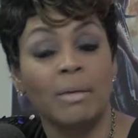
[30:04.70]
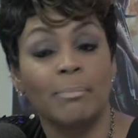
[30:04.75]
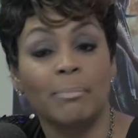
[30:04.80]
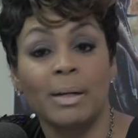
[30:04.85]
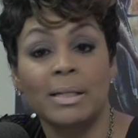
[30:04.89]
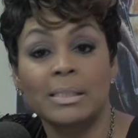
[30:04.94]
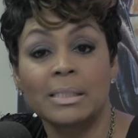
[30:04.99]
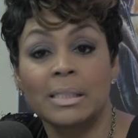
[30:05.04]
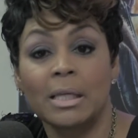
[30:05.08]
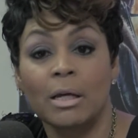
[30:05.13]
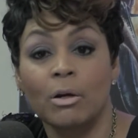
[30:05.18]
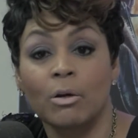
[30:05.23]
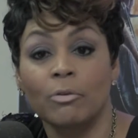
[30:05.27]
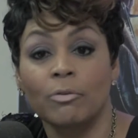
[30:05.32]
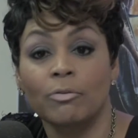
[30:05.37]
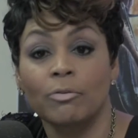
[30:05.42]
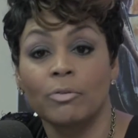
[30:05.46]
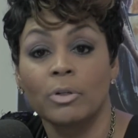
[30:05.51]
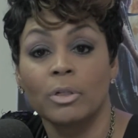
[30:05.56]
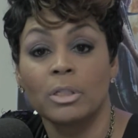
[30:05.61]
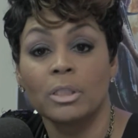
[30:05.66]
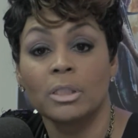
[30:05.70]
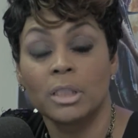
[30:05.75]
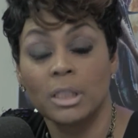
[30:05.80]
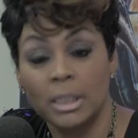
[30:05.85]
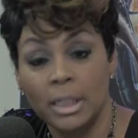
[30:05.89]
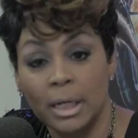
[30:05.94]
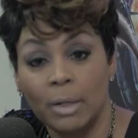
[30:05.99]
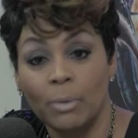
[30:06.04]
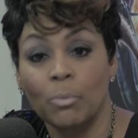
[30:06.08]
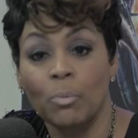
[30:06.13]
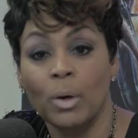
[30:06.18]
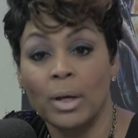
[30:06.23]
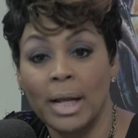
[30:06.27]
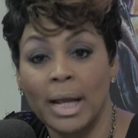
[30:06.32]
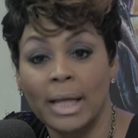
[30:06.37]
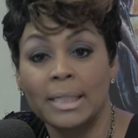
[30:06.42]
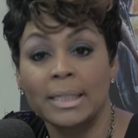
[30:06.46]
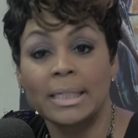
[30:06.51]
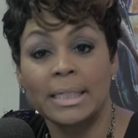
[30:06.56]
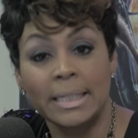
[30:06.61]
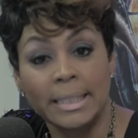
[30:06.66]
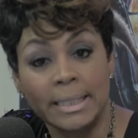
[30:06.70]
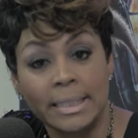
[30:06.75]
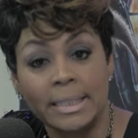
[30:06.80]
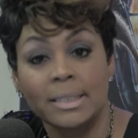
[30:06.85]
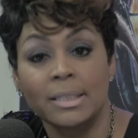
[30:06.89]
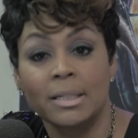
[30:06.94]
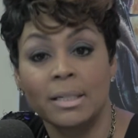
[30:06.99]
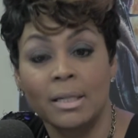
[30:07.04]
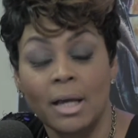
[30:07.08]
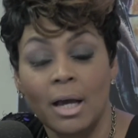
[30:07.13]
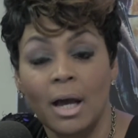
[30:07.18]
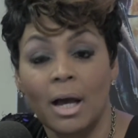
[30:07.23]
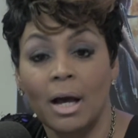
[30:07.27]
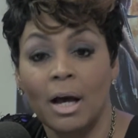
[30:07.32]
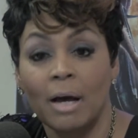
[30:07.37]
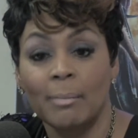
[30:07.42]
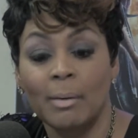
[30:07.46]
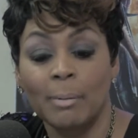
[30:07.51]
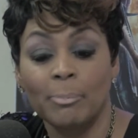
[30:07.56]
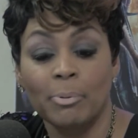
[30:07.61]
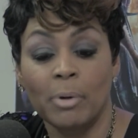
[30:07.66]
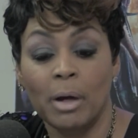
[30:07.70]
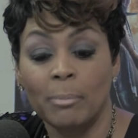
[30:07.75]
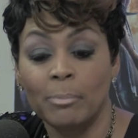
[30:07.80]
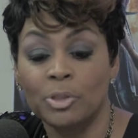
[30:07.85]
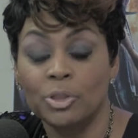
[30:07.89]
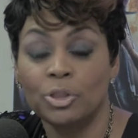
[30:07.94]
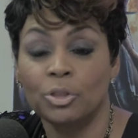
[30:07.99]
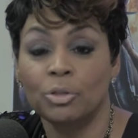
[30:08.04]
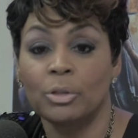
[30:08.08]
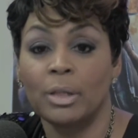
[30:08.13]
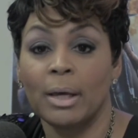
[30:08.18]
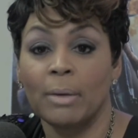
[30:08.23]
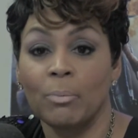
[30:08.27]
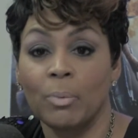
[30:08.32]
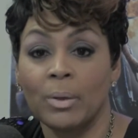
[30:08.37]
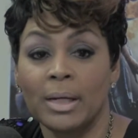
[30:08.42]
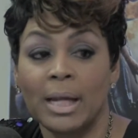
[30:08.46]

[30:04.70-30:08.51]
myself to get what I need. I promise you that when